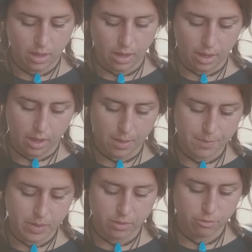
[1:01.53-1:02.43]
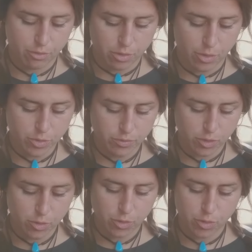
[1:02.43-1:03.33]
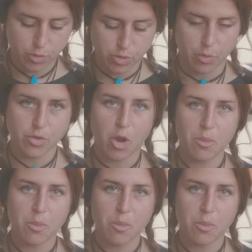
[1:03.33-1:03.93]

For those of you who don't know